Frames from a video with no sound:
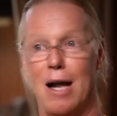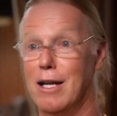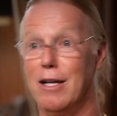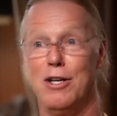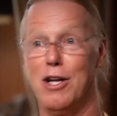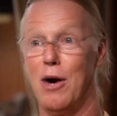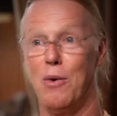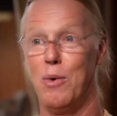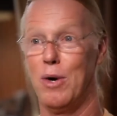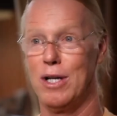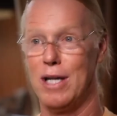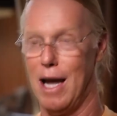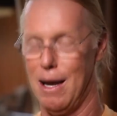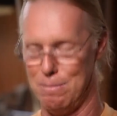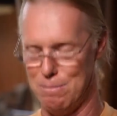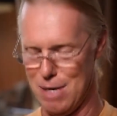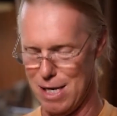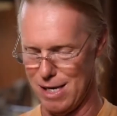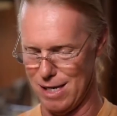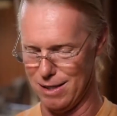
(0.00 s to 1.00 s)
didn't know what
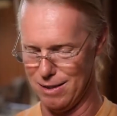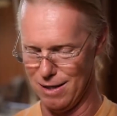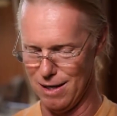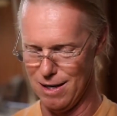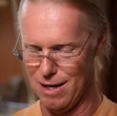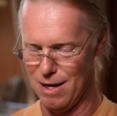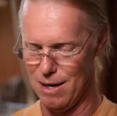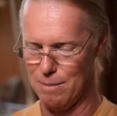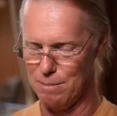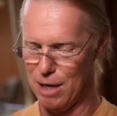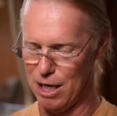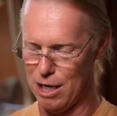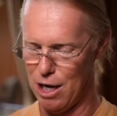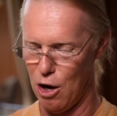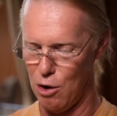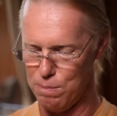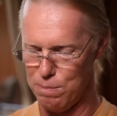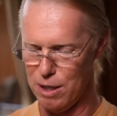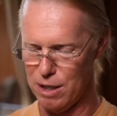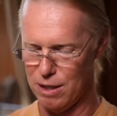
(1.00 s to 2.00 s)
that meant. But he
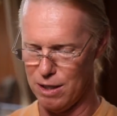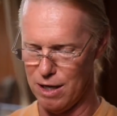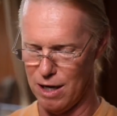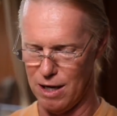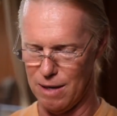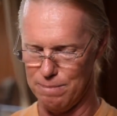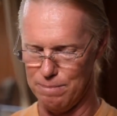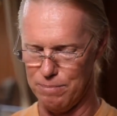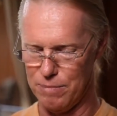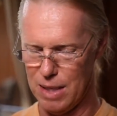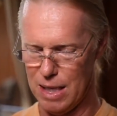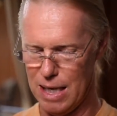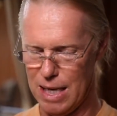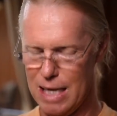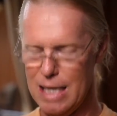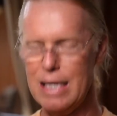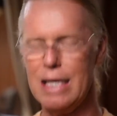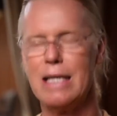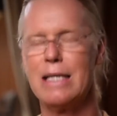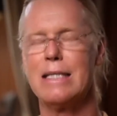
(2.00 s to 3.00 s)
opened it up.
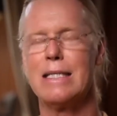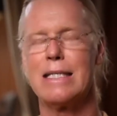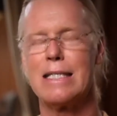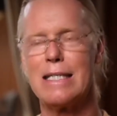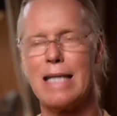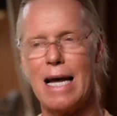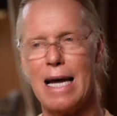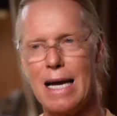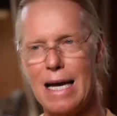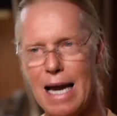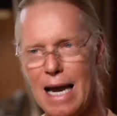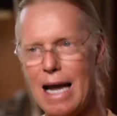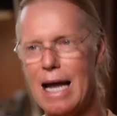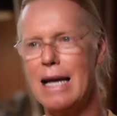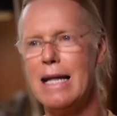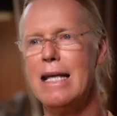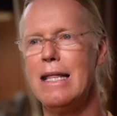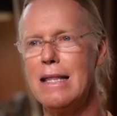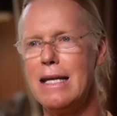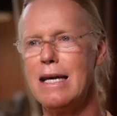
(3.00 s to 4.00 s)
He didn't say
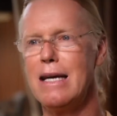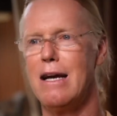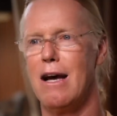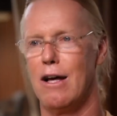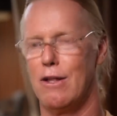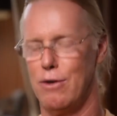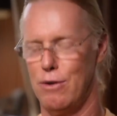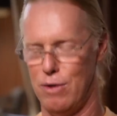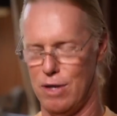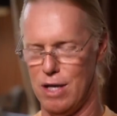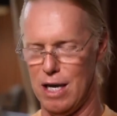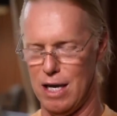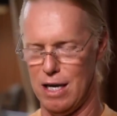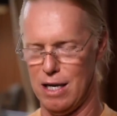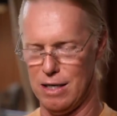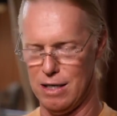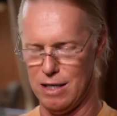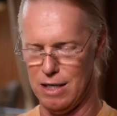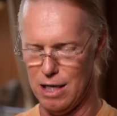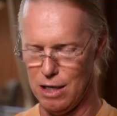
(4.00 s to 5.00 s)
anything other
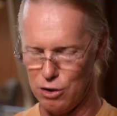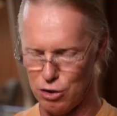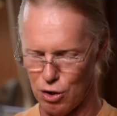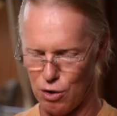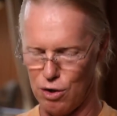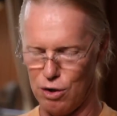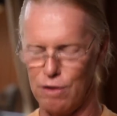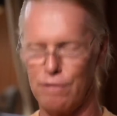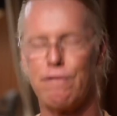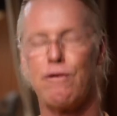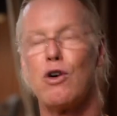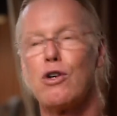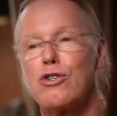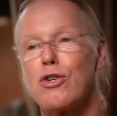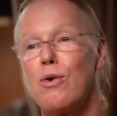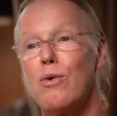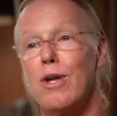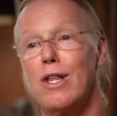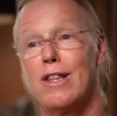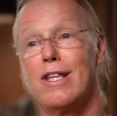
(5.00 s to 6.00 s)
than he turned to 1
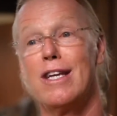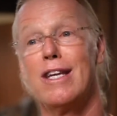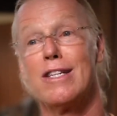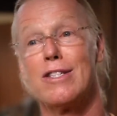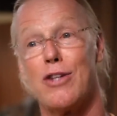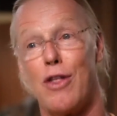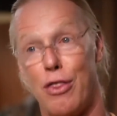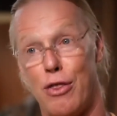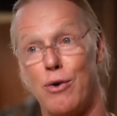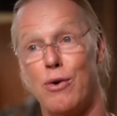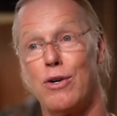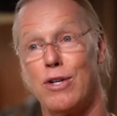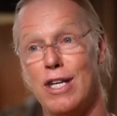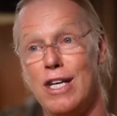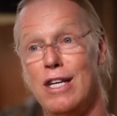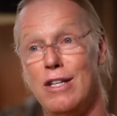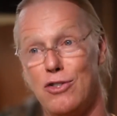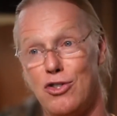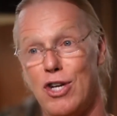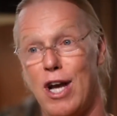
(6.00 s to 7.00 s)
Corinthians, the
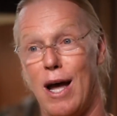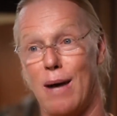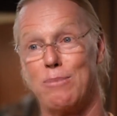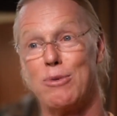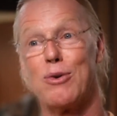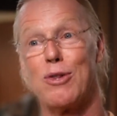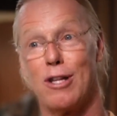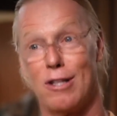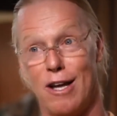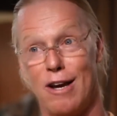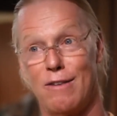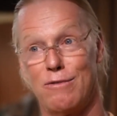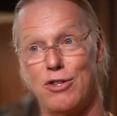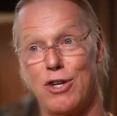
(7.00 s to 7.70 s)
13th chapter, the love